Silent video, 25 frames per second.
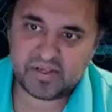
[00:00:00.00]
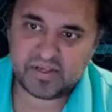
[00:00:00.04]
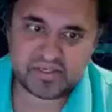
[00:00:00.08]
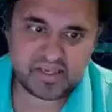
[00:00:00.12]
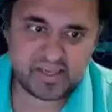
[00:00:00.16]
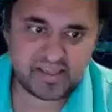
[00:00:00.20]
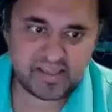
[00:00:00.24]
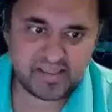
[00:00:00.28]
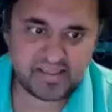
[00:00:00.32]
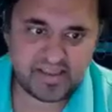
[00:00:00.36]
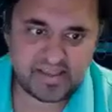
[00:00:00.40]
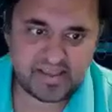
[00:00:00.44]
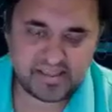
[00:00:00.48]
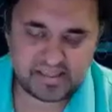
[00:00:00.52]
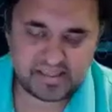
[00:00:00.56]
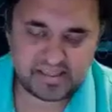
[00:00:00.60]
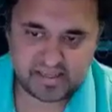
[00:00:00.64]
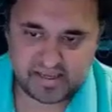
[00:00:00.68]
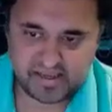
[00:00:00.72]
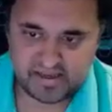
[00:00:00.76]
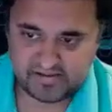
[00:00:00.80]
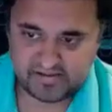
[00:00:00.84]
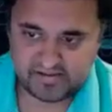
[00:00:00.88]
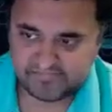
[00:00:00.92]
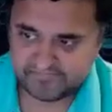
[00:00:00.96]
say
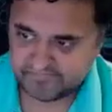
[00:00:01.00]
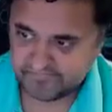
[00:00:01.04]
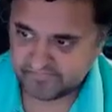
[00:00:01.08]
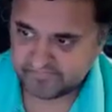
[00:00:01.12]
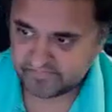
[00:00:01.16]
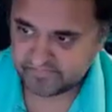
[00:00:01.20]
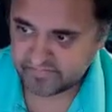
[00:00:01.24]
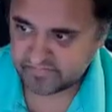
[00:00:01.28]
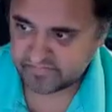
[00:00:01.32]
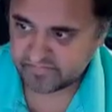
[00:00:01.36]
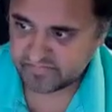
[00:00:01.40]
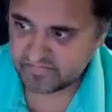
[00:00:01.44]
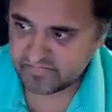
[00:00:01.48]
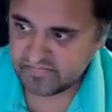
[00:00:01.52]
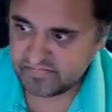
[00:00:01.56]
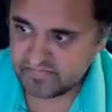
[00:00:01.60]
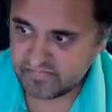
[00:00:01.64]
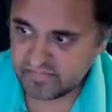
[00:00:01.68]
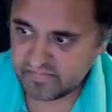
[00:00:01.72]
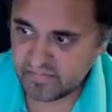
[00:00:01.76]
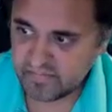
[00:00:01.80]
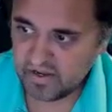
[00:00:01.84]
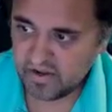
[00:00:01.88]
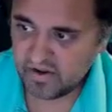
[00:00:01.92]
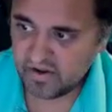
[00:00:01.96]
that,
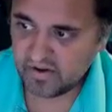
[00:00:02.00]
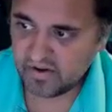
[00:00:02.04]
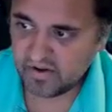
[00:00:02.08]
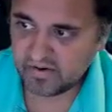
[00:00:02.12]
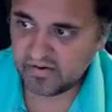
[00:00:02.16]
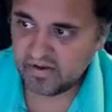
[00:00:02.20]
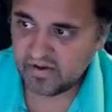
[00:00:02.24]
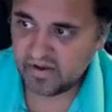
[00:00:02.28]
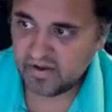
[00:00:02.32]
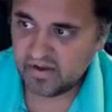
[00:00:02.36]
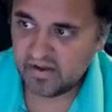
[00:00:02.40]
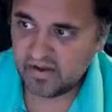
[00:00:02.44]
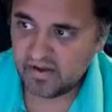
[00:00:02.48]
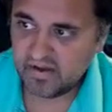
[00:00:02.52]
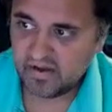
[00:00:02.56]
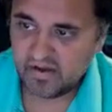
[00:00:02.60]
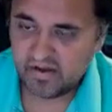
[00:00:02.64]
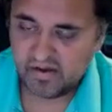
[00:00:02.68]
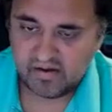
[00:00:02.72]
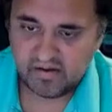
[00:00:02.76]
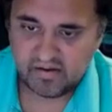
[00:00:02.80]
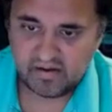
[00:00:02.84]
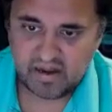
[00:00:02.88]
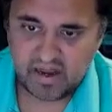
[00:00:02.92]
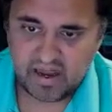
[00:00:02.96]
you know,
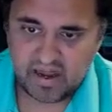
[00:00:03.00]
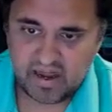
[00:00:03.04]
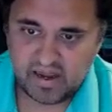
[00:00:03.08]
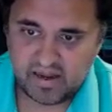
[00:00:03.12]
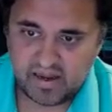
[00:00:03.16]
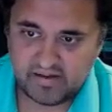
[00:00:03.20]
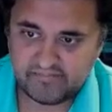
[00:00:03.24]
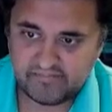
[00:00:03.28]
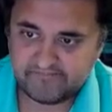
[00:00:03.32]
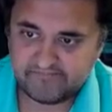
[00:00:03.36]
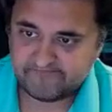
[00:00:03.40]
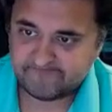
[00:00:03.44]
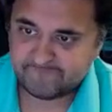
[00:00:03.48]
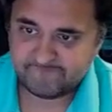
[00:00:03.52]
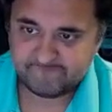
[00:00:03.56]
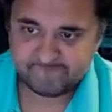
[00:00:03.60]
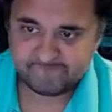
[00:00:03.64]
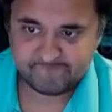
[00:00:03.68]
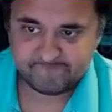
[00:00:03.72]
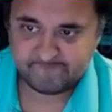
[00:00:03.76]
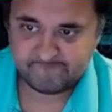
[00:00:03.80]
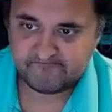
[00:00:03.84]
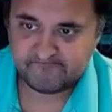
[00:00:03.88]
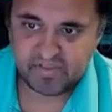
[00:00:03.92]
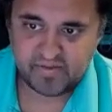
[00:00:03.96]
um,
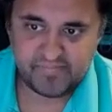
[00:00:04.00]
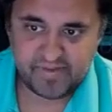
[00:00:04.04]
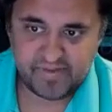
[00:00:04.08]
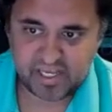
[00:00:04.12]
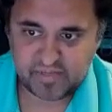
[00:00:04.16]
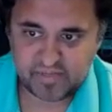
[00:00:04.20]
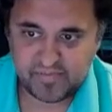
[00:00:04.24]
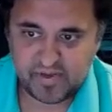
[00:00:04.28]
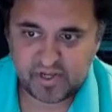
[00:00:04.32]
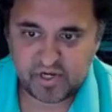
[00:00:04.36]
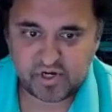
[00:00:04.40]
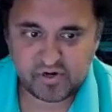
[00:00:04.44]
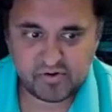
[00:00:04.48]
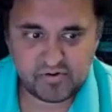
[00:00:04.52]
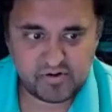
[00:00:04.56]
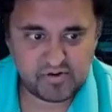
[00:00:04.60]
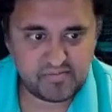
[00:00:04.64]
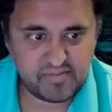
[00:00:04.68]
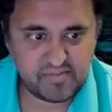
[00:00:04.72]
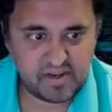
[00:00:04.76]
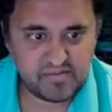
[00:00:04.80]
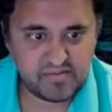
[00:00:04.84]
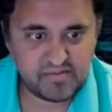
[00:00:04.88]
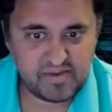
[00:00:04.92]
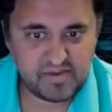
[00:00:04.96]
the best pitcher
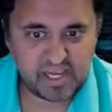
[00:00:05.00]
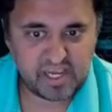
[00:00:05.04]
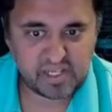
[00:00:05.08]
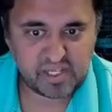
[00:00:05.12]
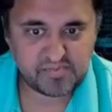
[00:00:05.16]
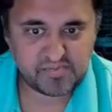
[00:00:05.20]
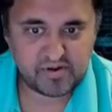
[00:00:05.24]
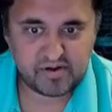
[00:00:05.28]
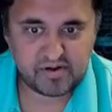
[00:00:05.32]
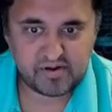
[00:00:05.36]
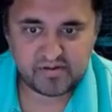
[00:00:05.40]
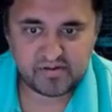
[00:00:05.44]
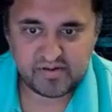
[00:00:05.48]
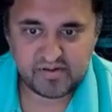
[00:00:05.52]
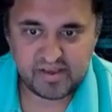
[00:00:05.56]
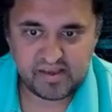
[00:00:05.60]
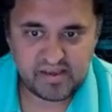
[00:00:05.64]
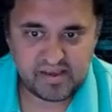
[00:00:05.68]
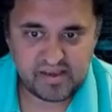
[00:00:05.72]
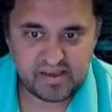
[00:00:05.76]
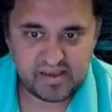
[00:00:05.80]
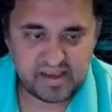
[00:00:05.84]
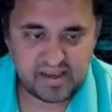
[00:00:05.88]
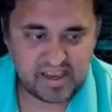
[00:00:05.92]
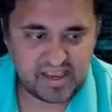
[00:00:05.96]
in baseball
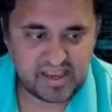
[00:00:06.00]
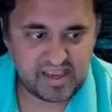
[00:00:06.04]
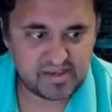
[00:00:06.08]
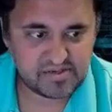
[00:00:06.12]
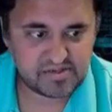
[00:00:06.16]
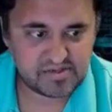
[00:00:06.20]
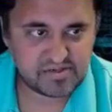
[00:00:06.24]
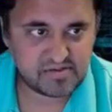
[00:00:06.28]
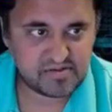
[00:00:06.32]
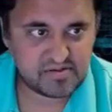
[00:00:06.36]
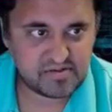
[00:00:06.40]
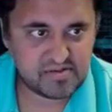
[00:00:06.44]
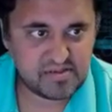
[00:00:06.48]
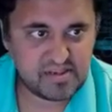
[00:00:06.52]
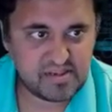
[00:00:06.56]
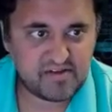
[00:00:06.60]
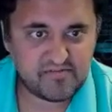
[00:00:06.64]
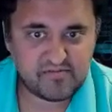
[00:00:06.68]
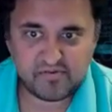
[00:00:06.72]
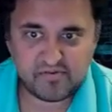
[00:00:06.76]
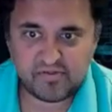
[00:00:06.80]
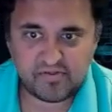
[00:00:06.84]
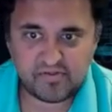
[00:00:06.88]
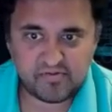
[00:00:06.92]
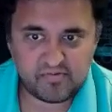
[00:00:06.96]
has
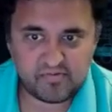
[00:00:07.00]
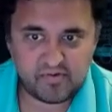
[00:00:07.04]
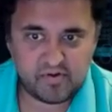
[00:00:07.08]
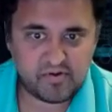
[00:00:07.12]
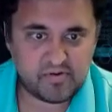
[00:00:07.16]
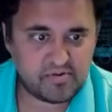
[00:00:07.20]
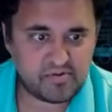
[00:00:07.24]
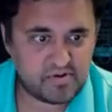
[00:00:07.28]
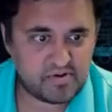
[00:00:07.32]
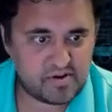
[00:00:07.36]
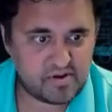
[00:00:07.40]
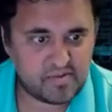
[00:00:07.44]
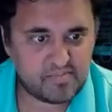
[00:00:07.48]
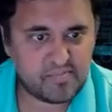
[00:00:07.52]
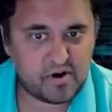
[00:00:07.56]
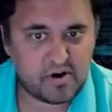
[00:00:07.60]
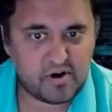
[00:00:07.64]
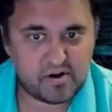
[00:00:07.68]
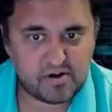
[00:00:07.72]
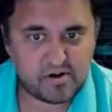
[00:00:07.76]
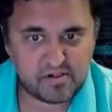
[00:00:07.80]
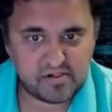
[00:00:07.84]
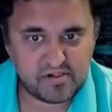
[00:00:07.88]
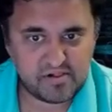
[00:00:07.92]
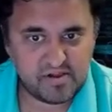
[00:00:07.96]
never thrown a
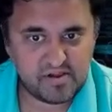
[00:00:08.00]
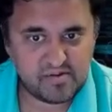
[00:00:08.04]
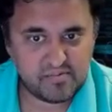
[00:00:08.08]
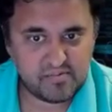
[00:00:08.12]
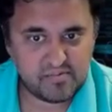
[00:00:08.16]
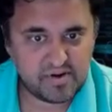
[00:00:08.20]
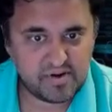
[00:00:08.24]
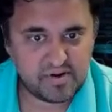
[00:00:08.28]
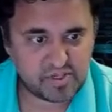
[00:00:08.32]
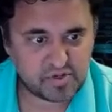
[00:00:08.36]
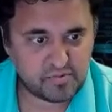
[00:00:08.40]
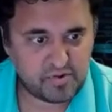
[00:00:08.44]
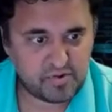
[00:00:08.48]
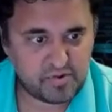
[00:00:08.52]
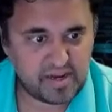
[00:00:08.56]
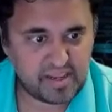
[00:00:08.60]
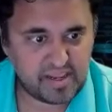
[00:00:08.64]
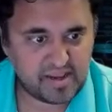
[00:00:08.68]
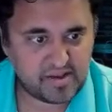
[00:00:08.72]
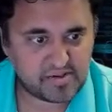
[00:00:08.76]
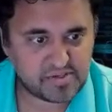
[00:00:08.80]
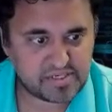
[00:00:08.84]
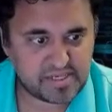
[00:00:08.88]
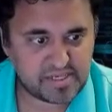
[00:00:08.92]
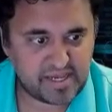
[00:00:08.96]
ball when it's
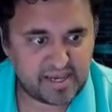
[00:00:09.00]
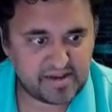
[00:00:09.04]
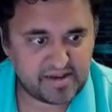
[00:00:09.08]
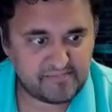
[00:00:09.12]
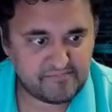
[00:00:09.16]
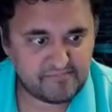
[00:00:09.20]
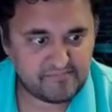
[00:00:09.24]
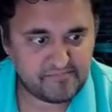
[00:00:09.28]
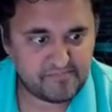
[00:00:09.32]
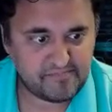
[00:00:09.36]
raining outside,